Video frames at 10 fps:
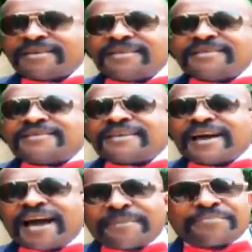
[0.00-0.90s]
it's the
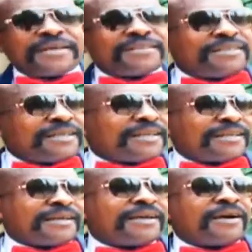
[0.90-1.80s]
happiest
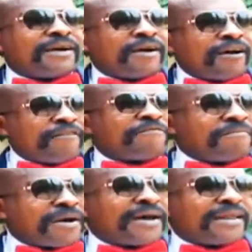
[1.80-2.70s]
day
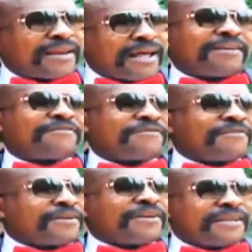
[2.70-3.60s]
of my life
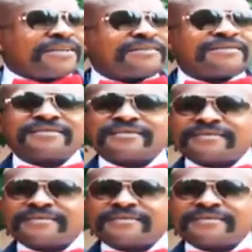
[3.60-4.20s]
on earth.